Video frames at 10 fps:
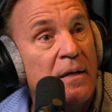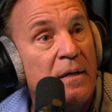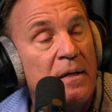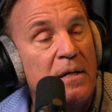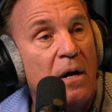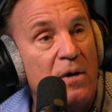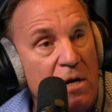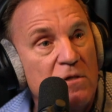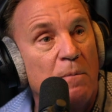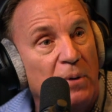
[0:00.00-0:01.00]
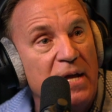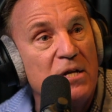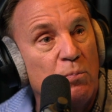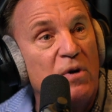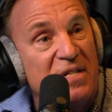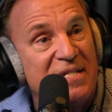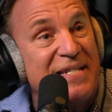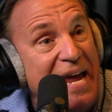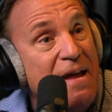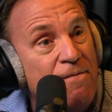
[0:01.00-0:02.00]
You know, here's a place where it's
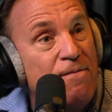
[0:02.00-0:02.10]
safe.